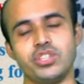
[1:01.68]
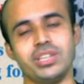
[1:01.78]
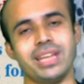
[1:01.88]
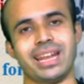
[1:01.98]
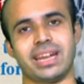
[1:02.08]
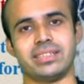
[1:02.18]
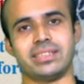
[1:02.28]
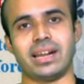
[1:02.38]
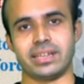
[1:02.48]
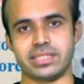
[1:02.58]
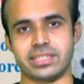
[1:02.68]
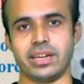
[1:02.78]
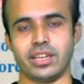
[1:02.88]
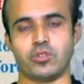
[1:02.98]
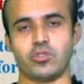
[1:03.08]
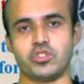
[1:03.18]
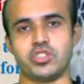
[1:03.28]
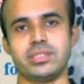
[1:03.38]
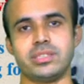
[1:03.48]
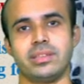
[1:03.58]
and understanding
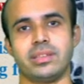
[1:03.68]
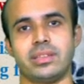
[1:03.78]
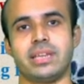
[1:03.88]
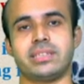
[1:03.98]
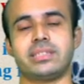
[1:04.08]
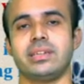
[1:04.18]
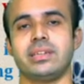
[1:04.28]
questions that